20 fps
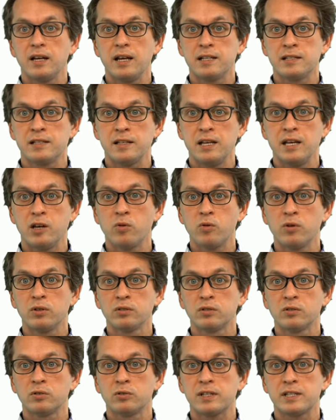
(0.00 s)
is
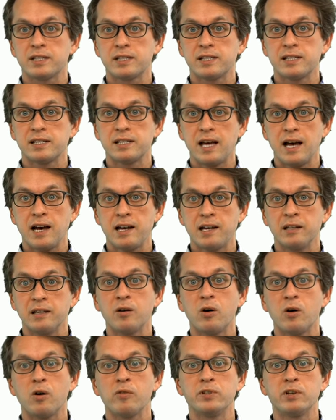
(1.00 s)
equal to the
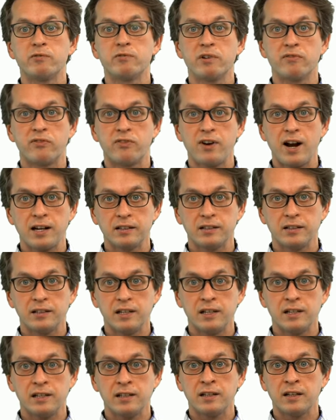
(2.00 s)
sine of the
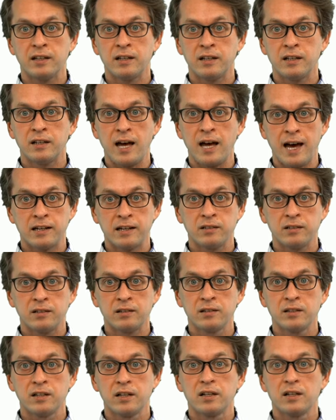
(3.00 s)
refracted in, uh,
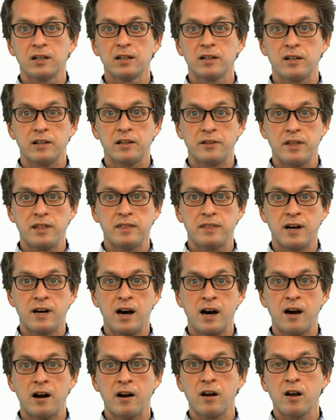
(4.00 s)
angle theta
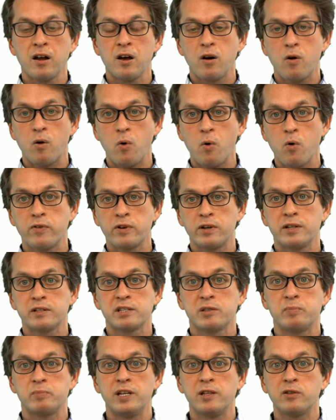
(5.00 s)
r over the
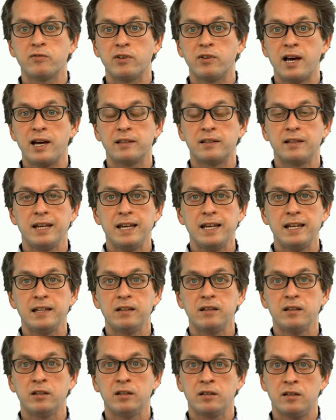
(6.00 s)
speed of light
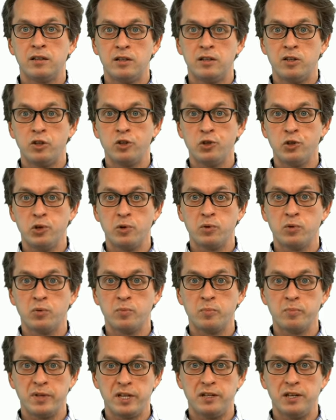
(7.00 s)
in the
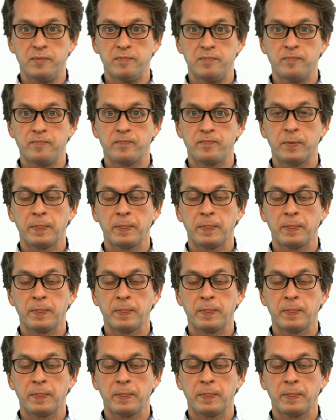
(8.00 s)
new medium.